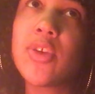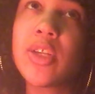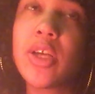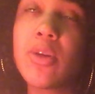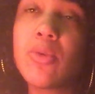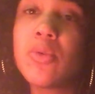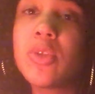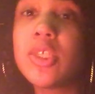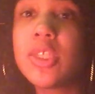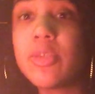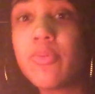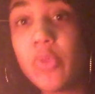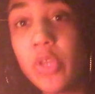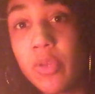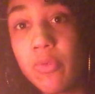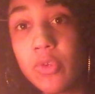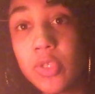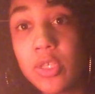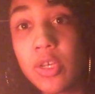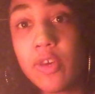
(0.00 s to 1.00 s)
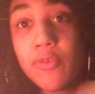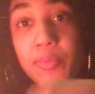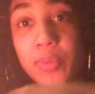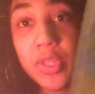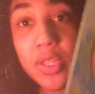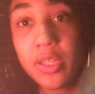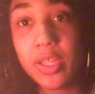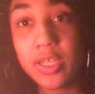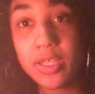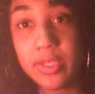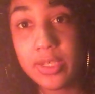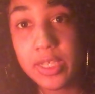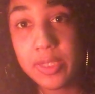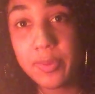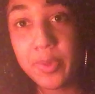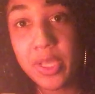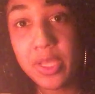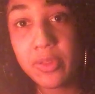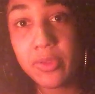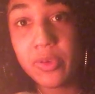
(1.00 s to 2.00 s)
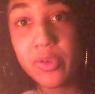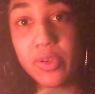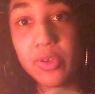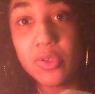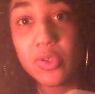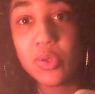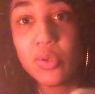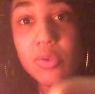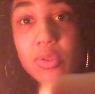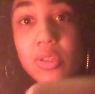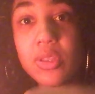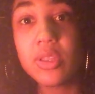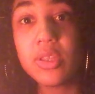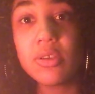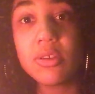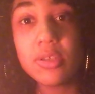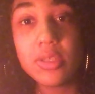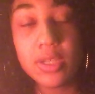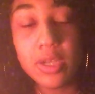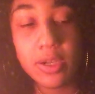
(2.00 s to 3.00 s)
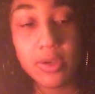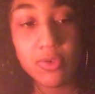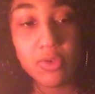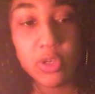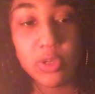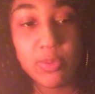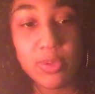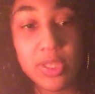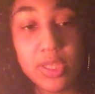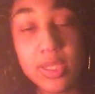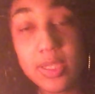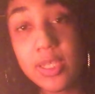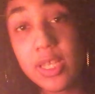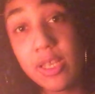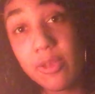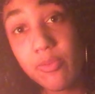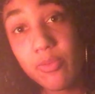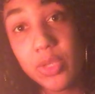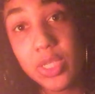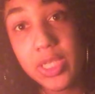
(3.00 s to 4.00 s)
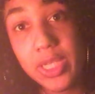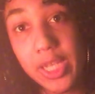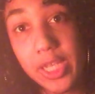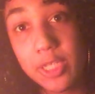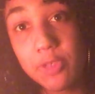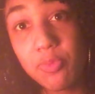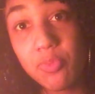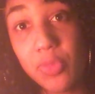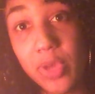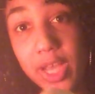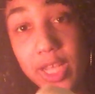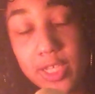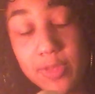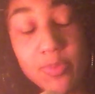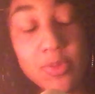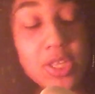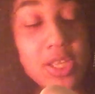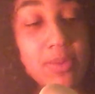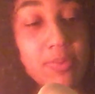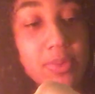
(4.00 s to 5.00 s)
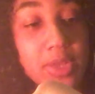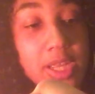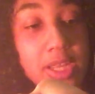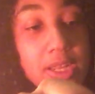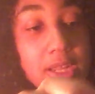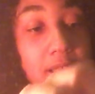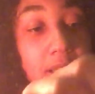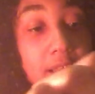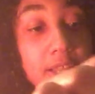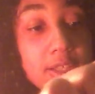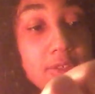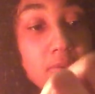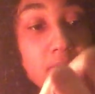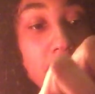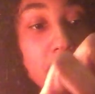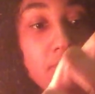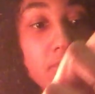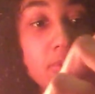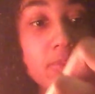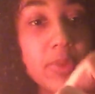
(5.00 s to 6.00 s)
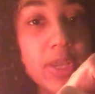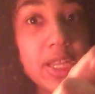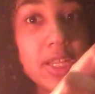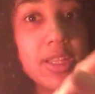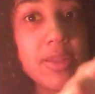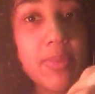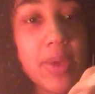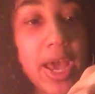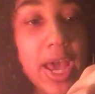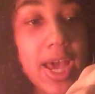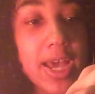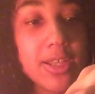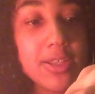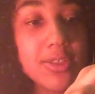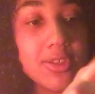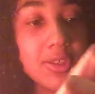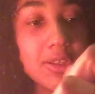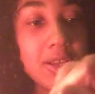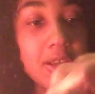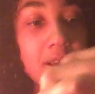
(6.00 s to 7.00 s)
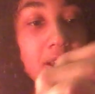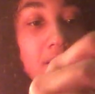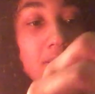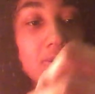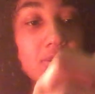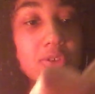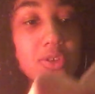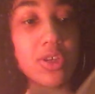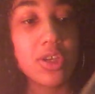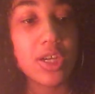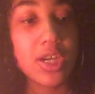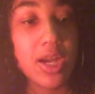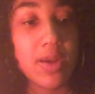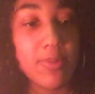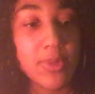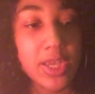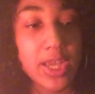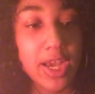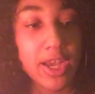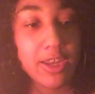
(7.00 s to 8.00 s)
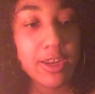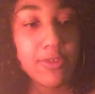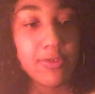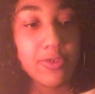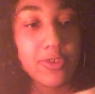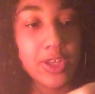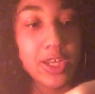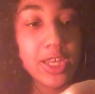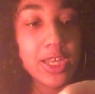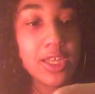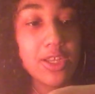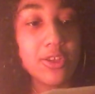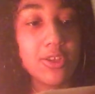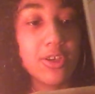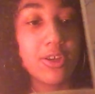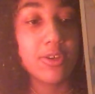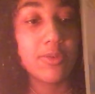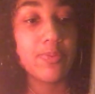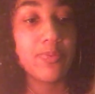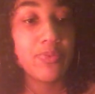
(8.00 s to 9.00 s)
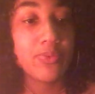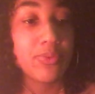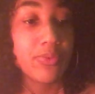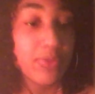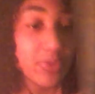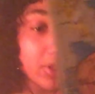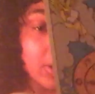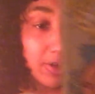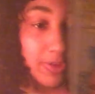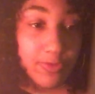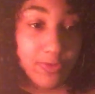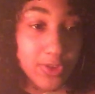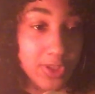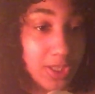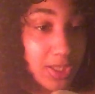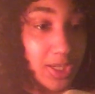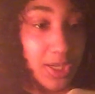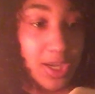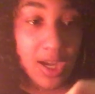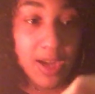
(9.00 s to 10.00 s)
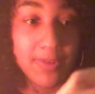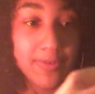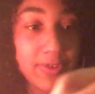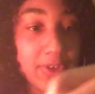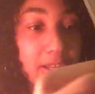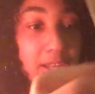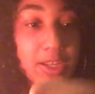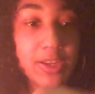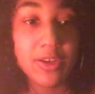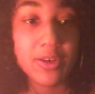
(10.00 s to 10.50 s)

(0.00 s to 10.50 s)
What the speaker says: And not only is it being resolved, but the lesson is being learned. So there is not going to be the same mistakes as that were made in the past. So you're coming out of it, you know, you're feeling confident.